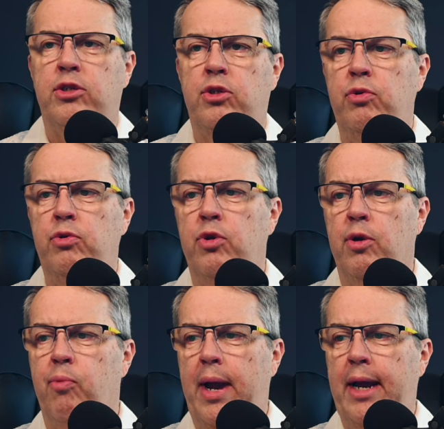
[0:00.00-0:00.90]
to your
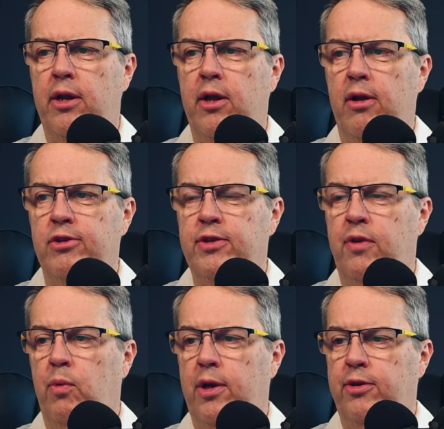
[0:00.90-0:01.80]
brand colors if
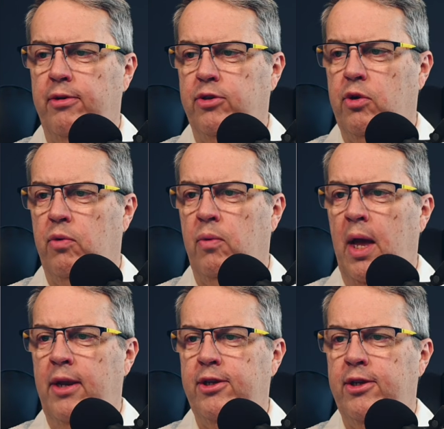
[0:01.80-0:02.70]
you want to. So
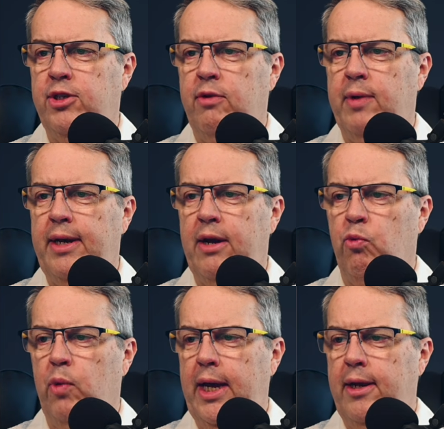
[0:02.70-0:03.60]
you see right now,
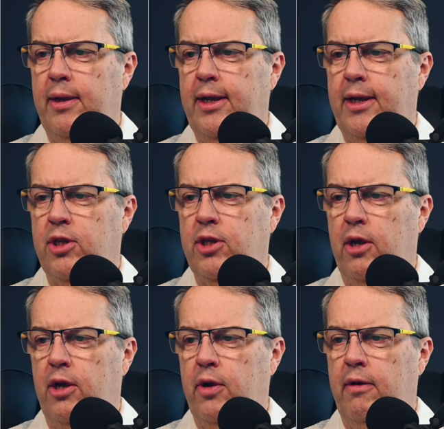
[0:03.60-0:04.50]
red is the
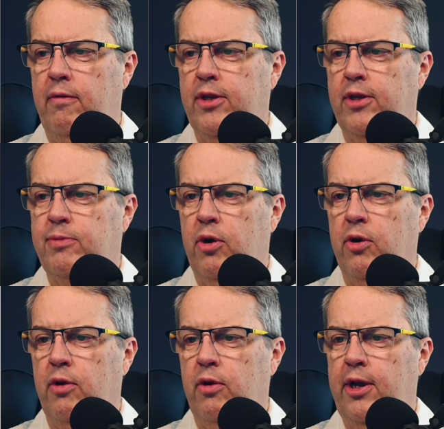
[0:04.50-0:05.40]
color of this
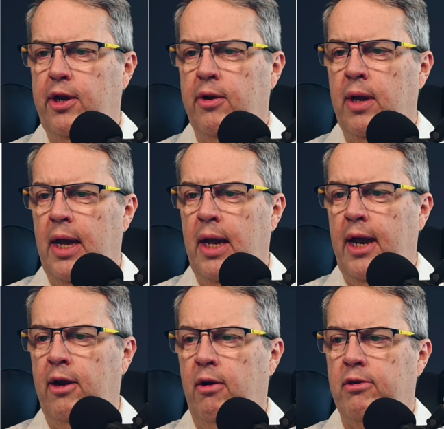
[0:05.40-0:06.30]
bar over here,
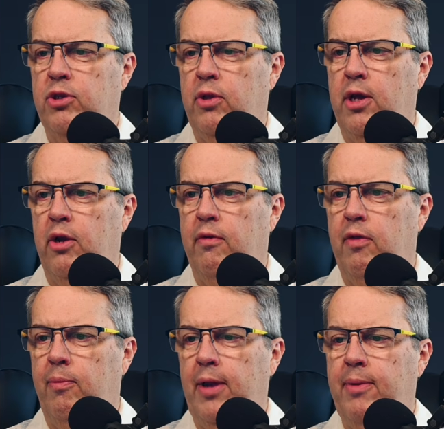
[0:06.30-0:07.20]
and also the color of the
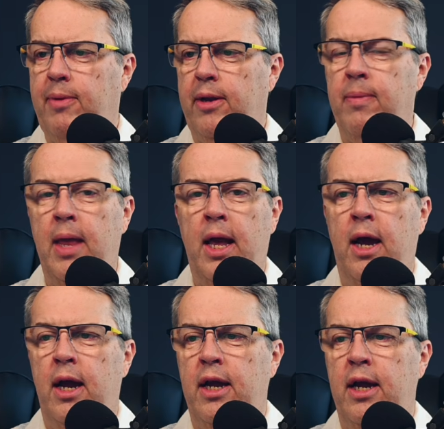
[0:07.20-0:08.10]
play button.
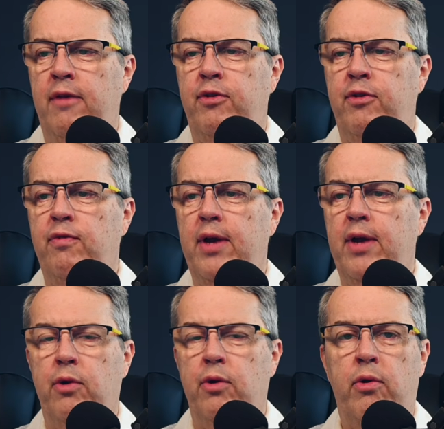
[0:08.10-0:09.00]
If you've
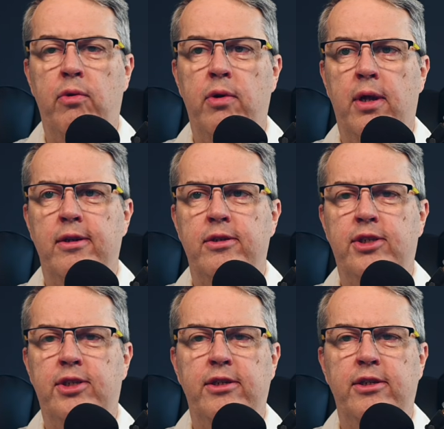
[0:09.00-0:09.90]
got your own
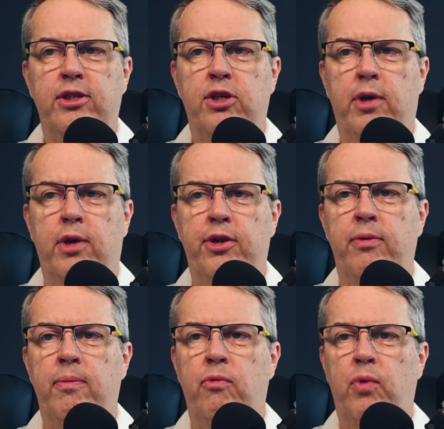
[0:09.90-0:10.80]
settings that you want to
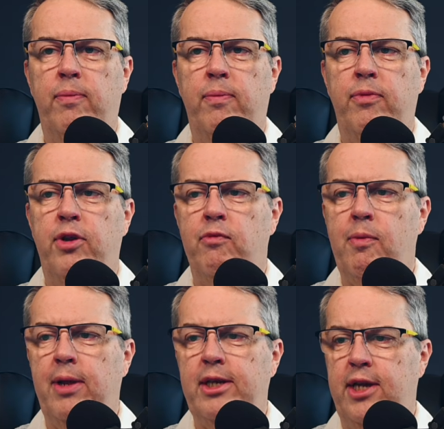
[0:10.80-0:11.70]
do, well, you can
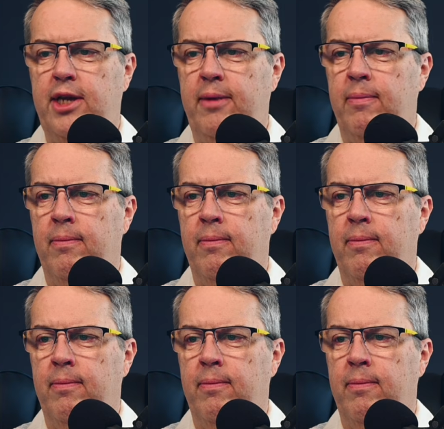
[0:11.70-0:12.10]
replace that.